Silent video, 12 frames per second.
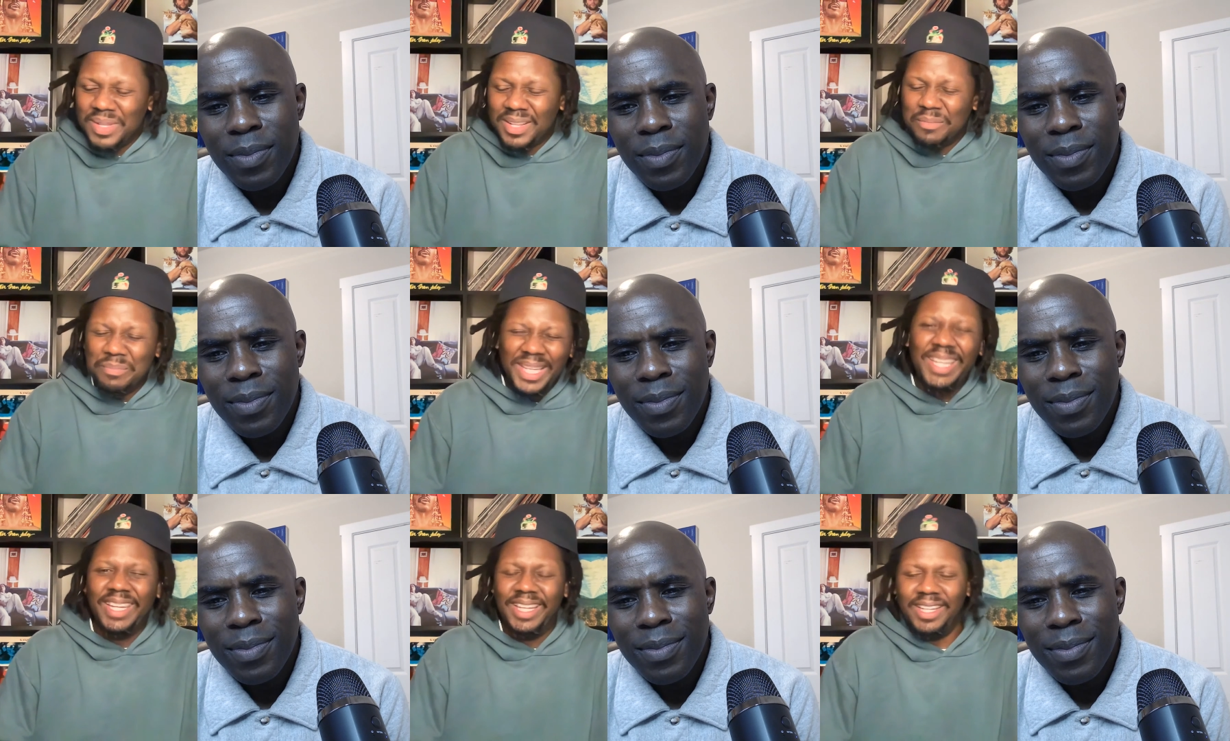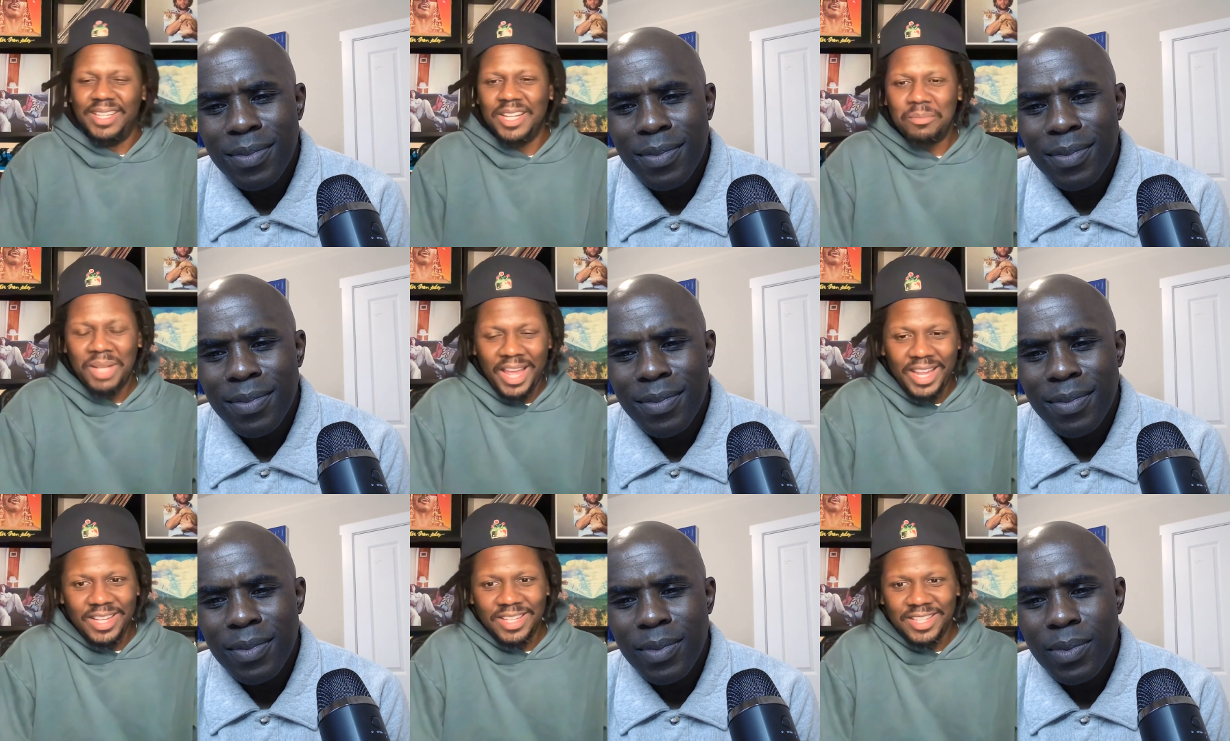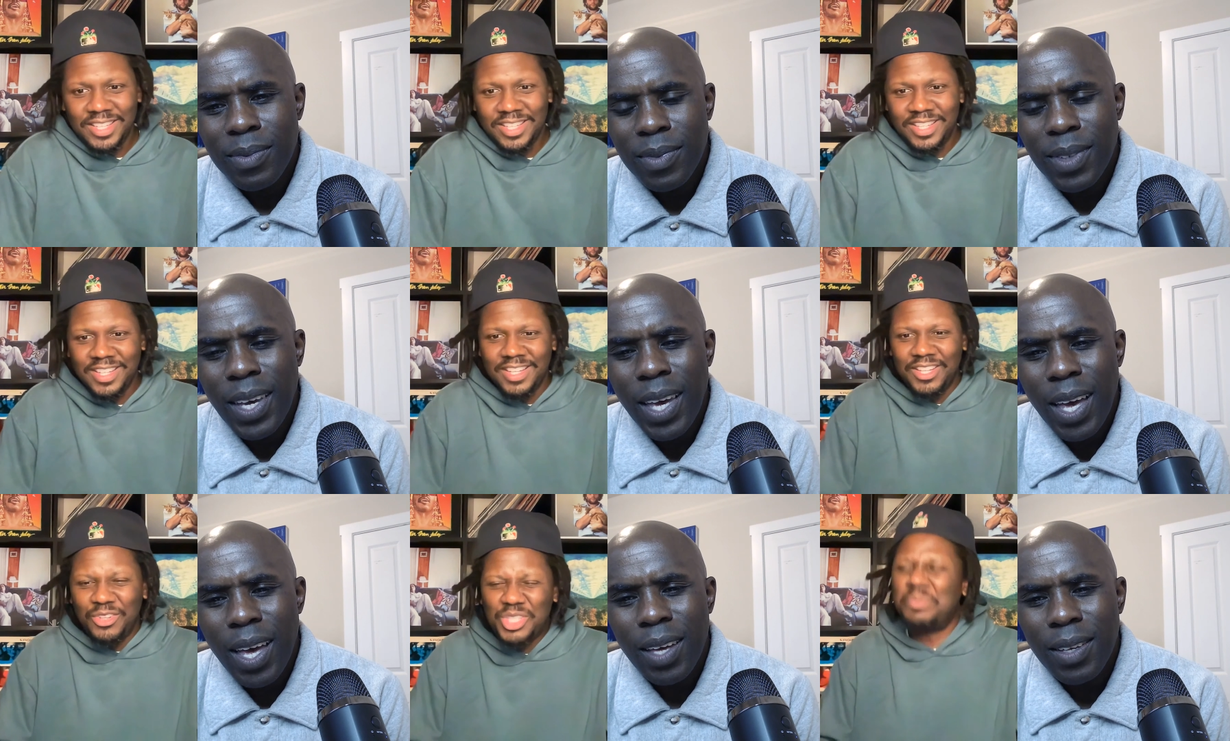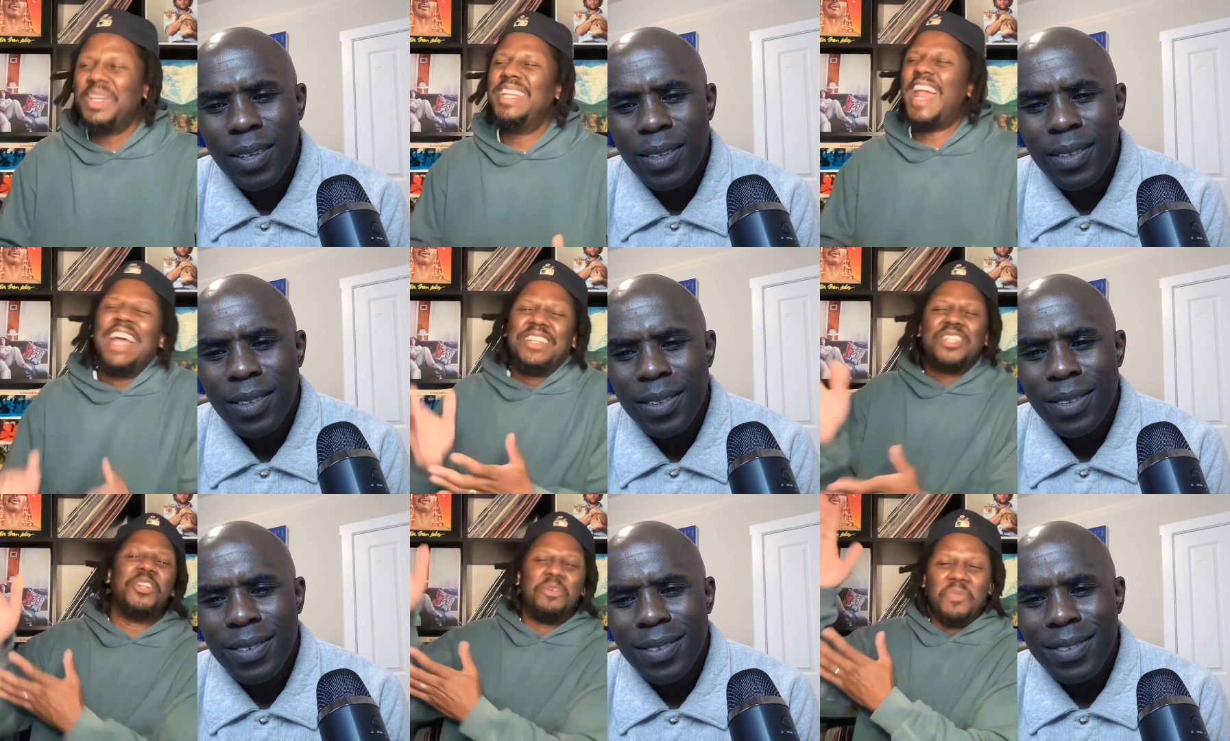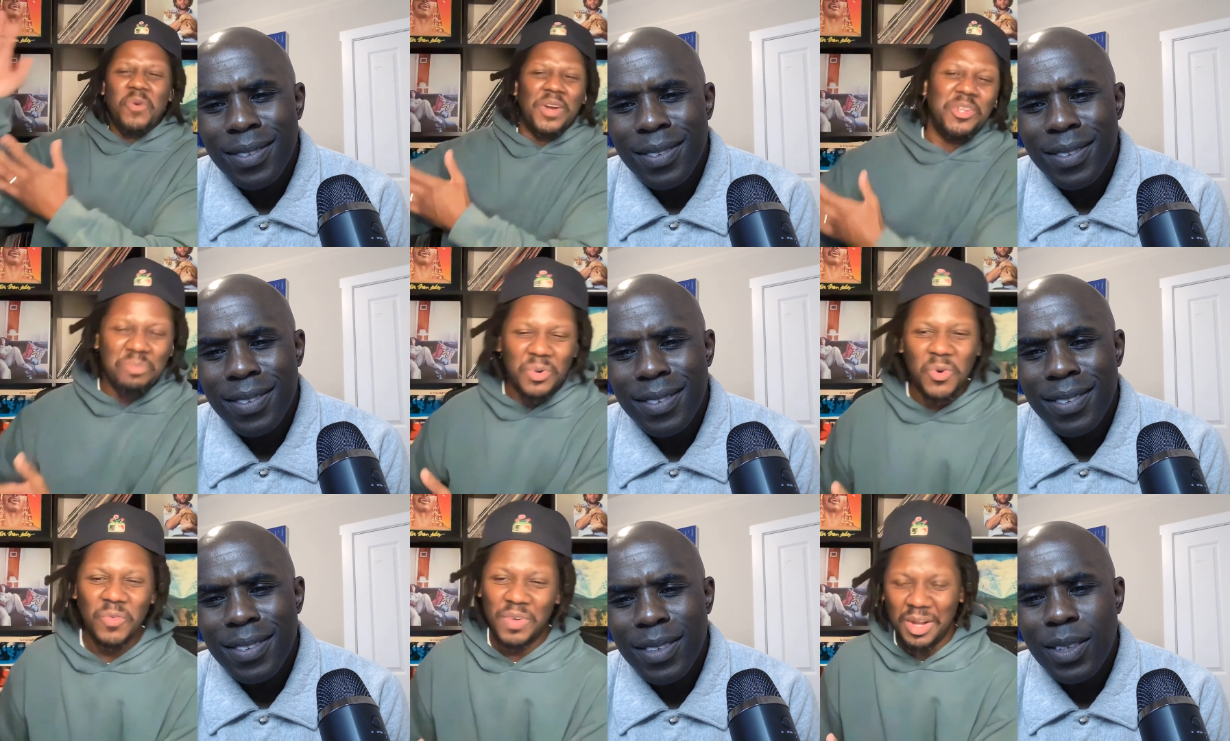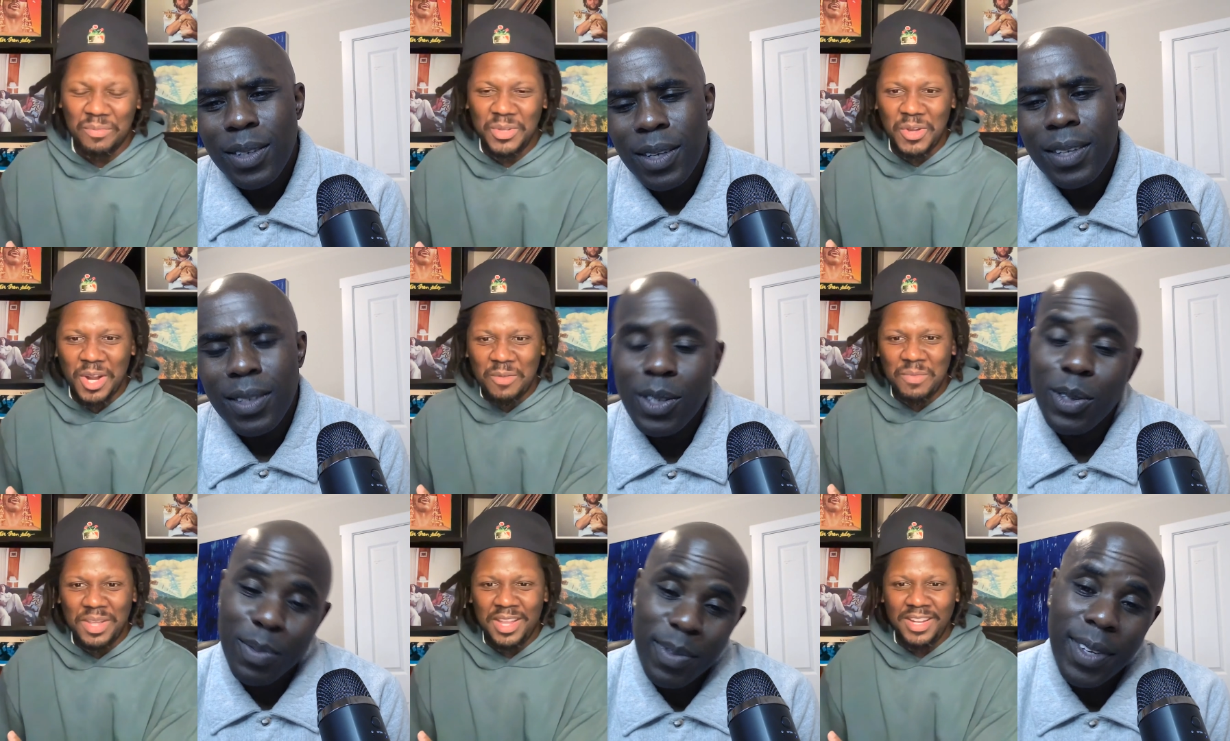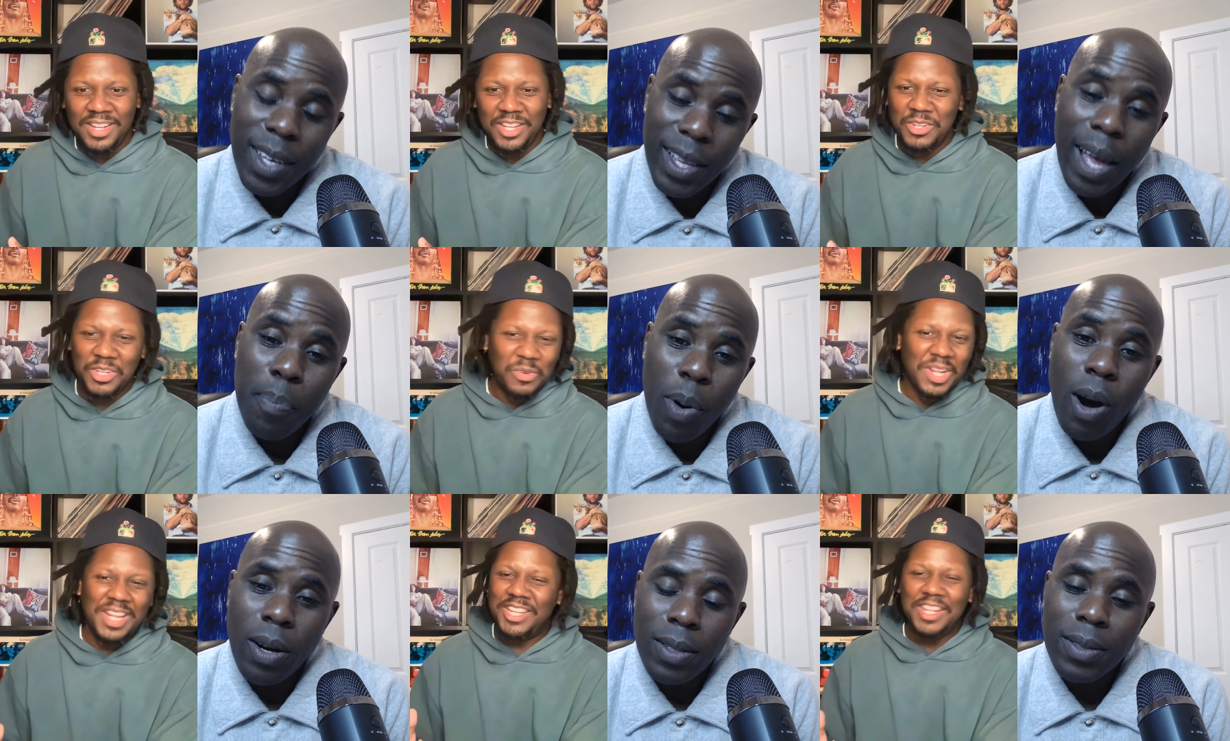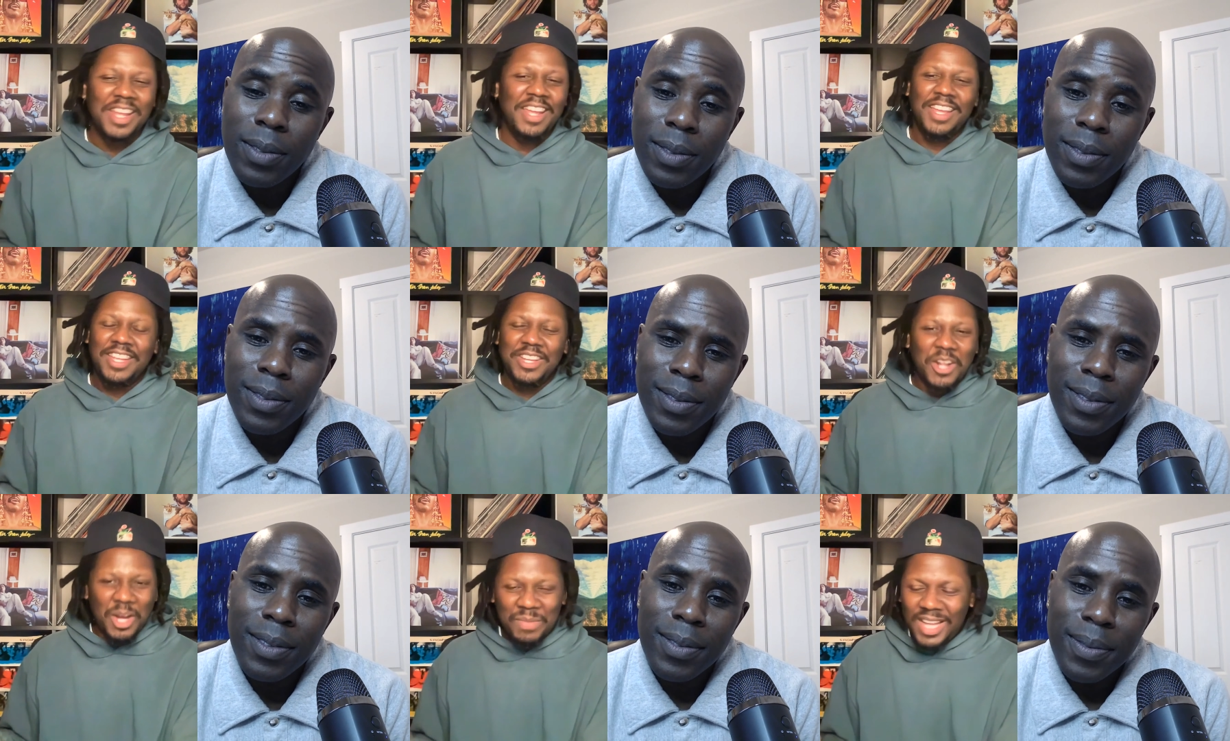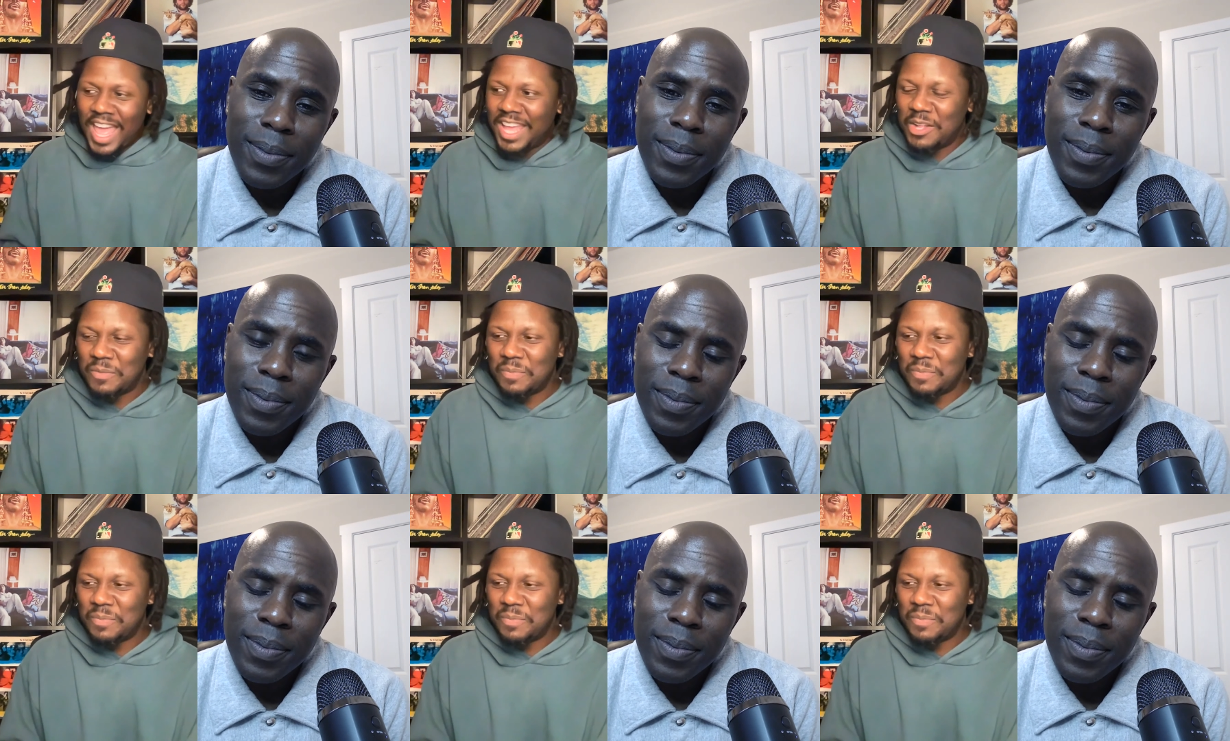Speaker 1: mean i'm like yeah it's nicer the more you move up you know what i mean that part you know what i mean like